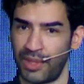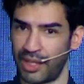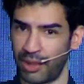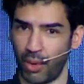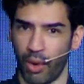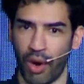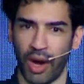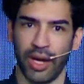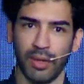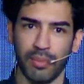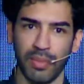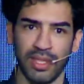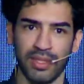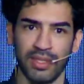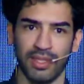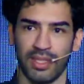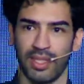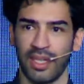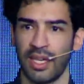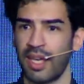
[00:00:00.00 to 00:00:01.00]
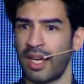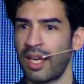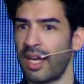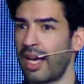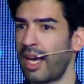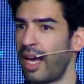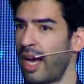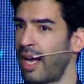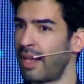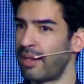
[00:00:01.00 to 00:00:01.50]
requirements,
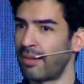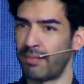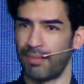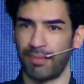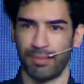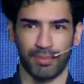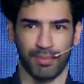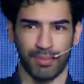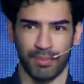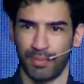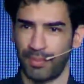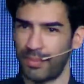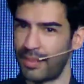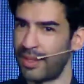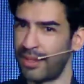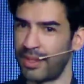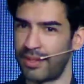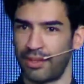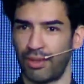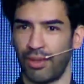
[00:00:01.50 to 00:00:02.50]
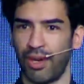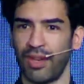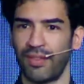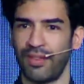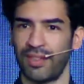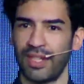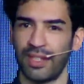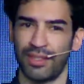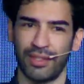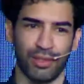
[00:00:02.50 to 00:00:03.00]
and the
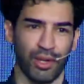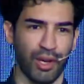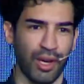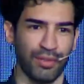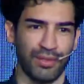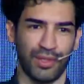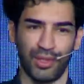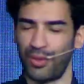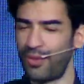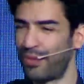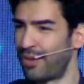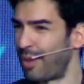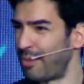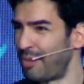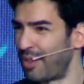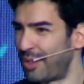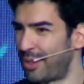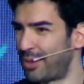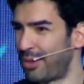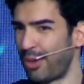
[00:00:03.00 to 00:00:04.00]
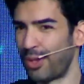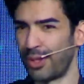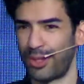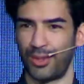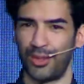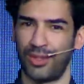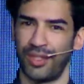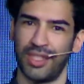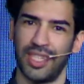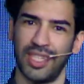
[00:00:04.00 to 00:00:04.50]
driver drives you from the source
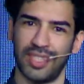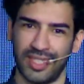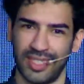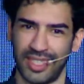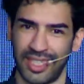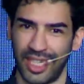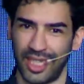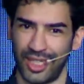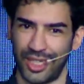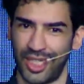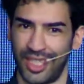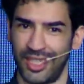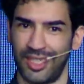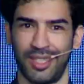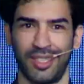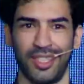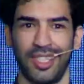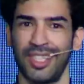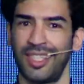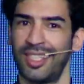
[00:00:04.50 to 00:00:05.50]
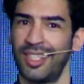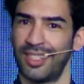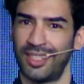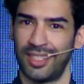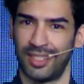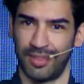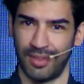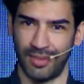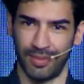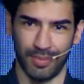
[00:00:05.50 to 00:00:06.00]
to the destination. This is
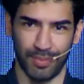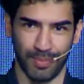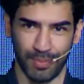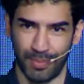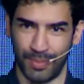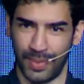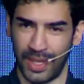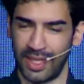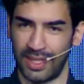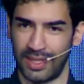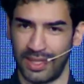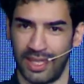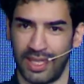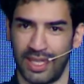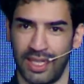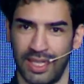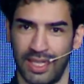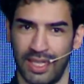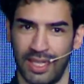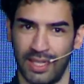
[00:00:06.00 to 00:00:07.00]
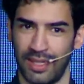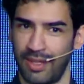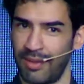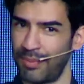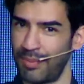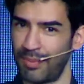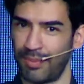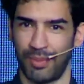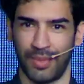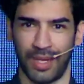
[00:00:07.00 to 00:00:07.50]

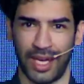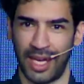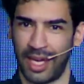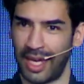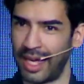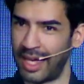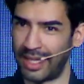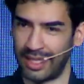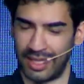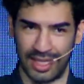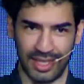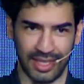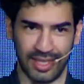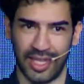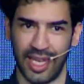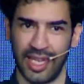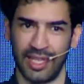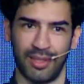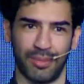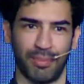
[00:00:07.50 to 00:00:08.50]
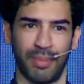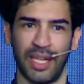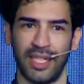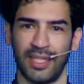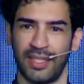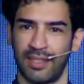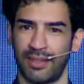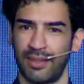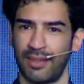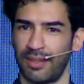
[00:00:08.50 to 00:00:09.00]
basically an
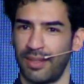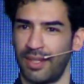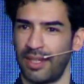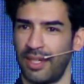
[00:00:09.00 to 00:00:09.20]
intent-based